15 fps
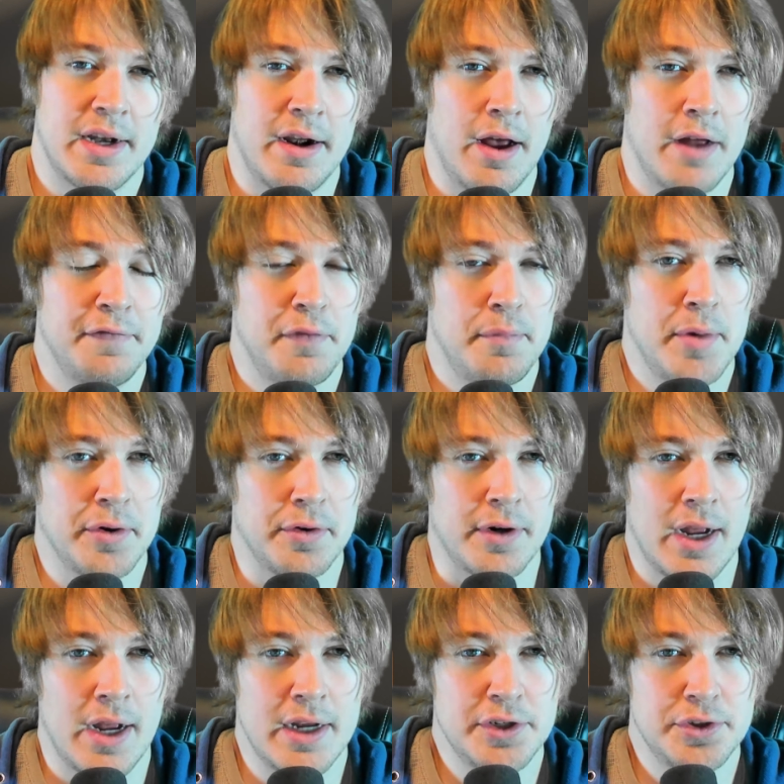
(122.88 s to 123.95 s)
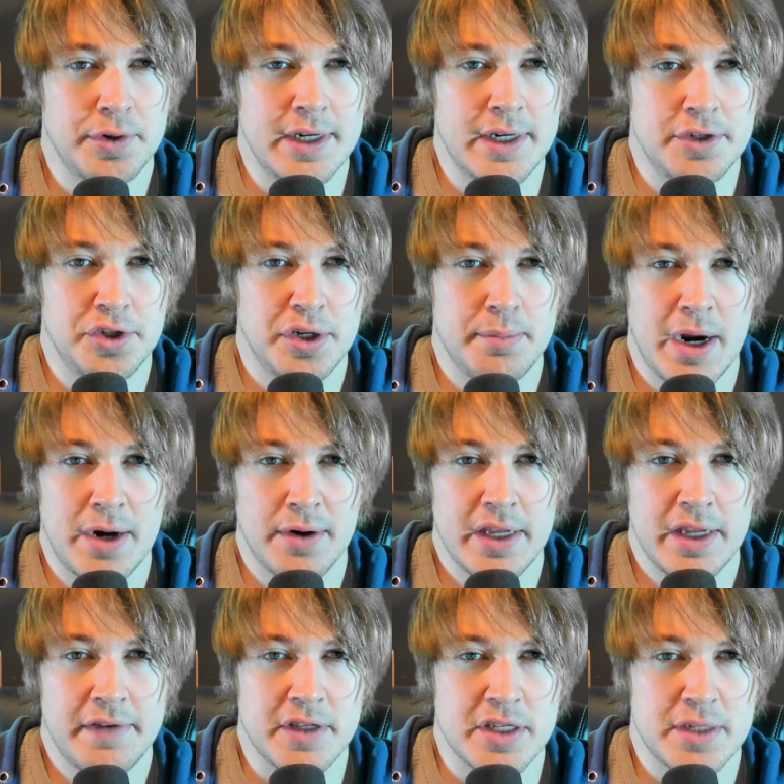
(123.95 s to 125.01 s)
in an unfamiliar country and she
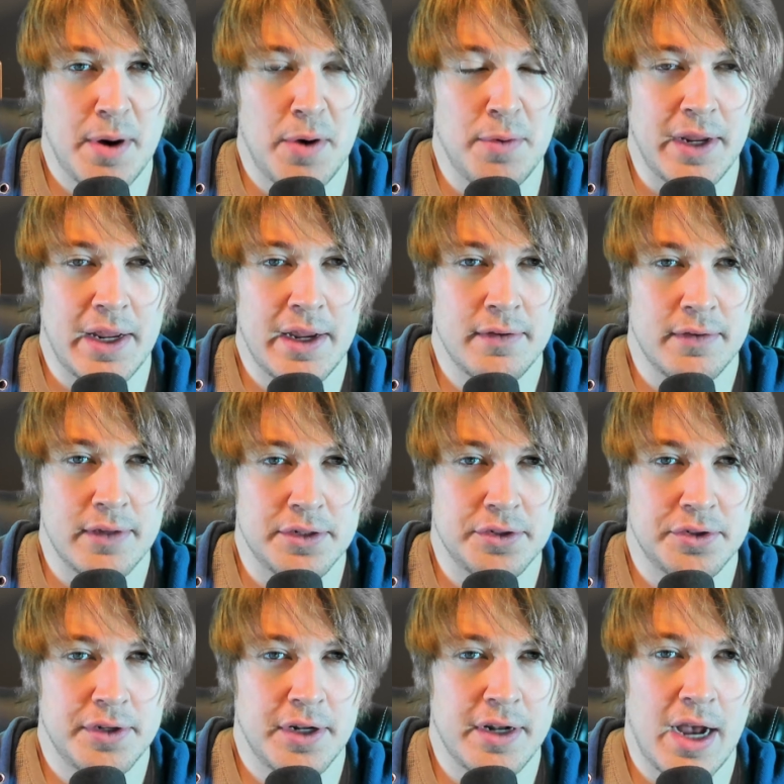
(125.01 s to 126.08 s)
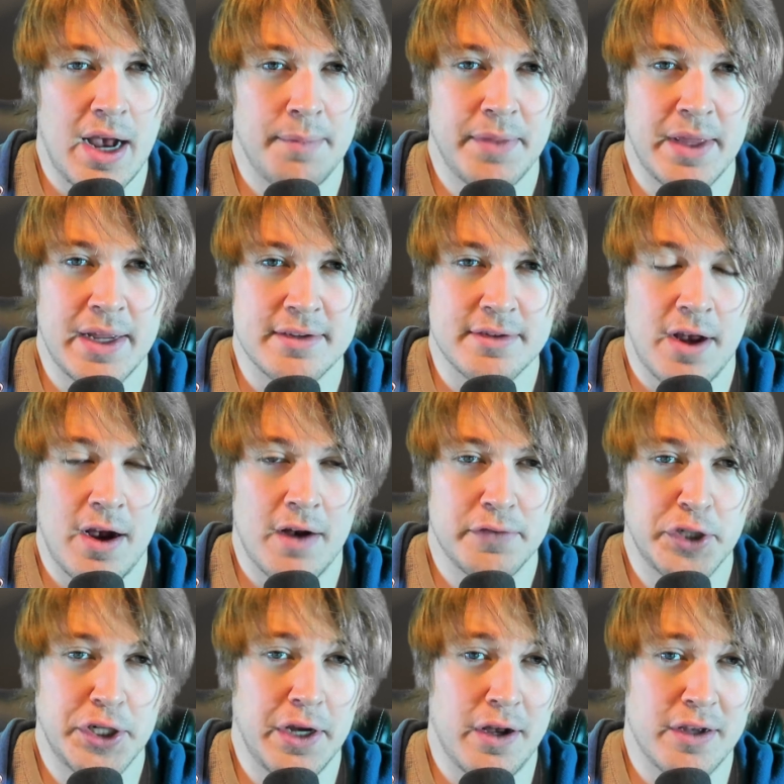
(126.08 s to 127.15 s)
barely even spoke English. To top things off,
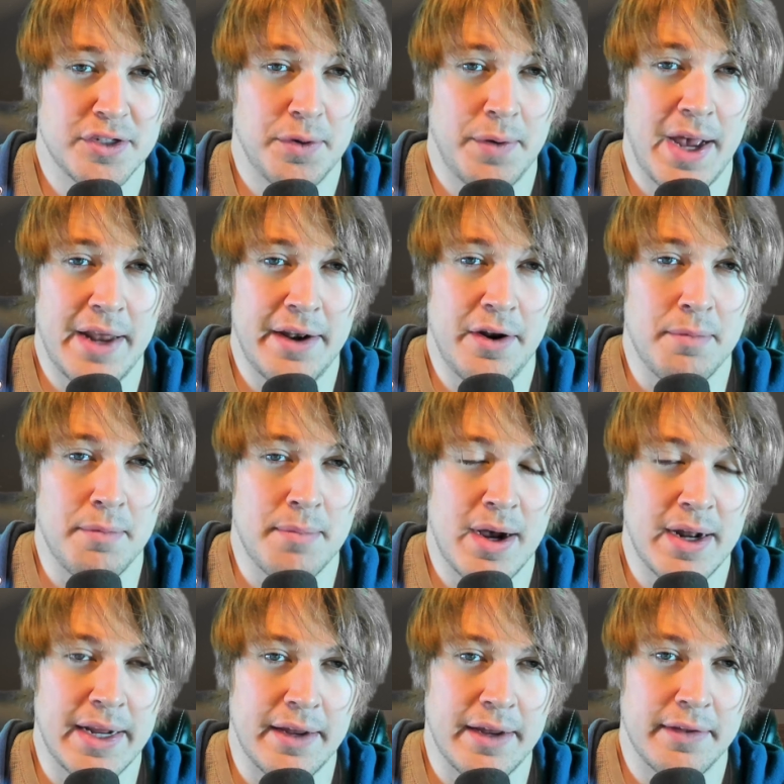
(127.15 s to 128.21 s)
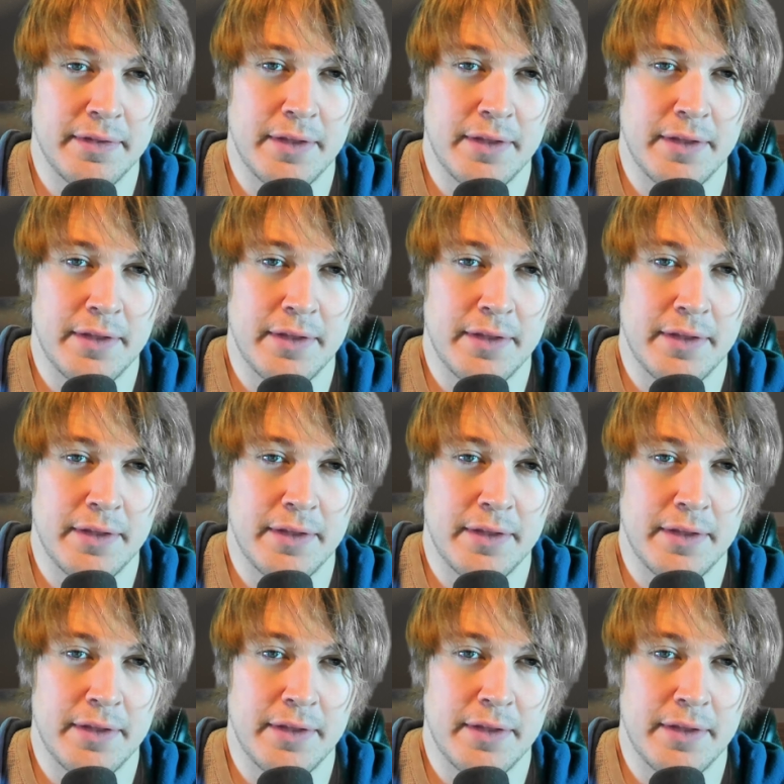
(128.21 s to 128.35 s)
she also had no money.